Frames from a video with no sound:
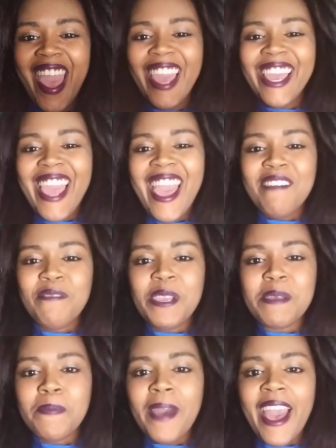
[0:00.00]
Hey
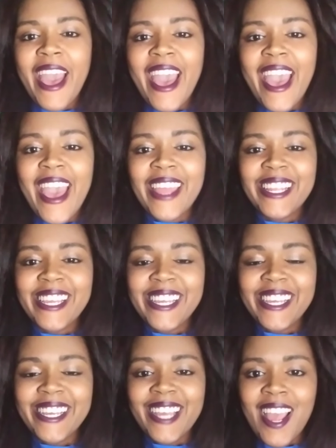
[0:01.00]

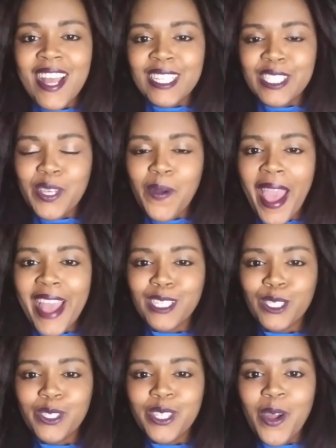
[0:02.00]
everybody! So
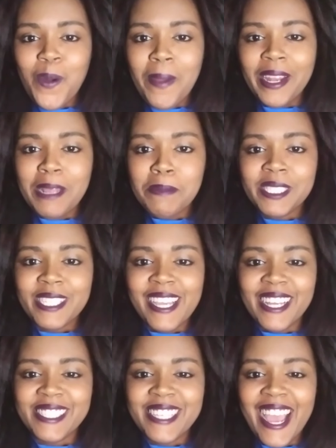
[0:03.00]
as you know, my name is
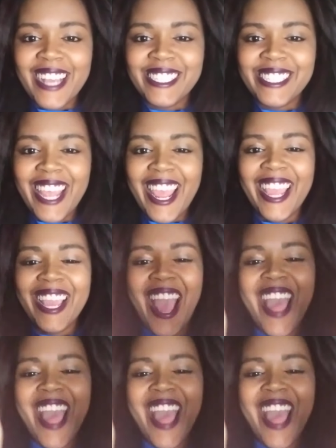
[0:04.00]
Kianti Ayshea